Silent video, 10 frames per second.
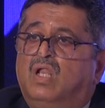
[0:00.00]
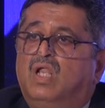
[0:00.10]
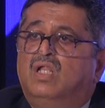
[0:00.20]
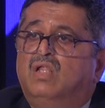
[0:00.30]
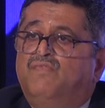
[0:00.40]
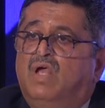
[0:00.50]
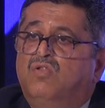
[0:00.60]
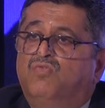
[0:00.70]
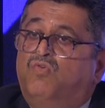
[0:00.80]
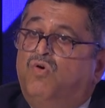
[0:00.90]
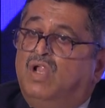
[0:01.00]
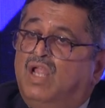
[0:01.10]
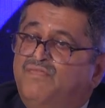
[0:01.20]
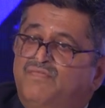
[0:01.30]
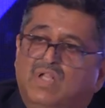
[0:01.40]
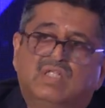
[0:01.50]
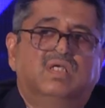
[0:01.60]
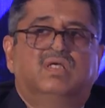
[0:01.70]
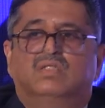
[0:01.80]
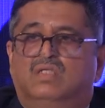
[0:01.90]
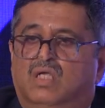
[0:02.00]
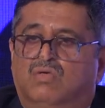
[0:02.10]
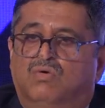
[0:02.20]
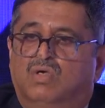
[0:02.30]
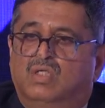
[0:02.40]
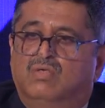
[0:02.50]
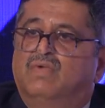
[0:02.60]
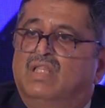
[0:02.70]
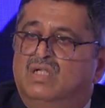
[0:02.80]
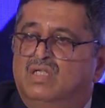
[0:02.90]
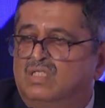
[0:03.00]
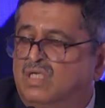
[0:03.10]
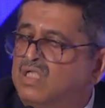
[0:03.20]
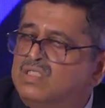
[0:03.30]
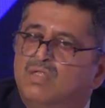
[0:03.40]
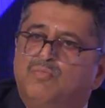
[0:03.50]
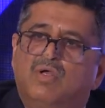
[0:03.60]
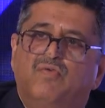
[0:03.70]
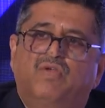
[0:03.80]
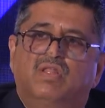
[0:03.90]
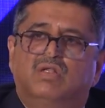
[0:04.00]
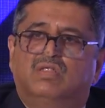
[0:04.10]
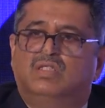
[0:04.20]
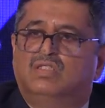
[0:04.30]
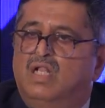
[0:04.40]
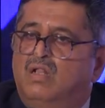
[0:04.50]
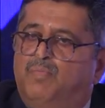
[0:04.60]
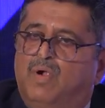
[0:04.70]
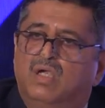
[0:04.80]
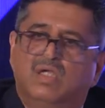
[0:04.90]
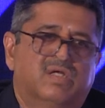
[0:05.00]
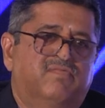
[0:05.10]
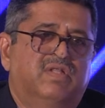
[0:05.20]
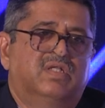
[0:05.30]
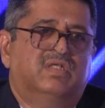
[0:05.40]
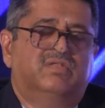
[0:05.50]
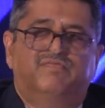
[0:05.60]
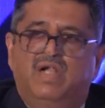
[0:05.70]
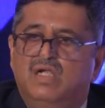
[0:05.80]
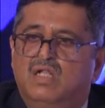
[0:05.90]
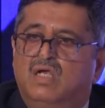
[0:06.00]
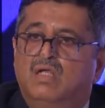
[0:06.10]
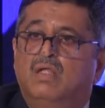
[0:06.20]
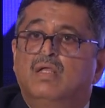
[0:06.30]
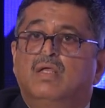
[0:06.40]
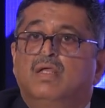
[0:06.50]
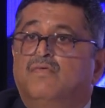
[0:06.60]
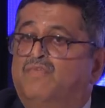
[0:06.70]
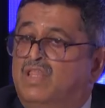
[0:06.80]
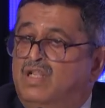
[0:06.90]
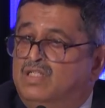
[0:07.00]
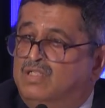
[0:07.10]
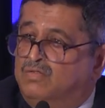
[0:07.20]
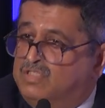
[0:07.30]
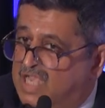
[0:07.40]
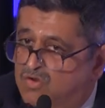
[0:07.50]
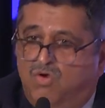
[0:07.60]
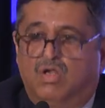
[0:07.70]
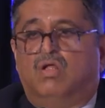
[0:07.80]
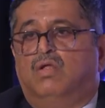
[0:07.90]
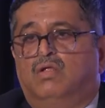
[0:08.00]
creating value for every single stakeholder, whether it's the customer, whether it's the channel partner, whether it's the vendor, whether it's the shareholder.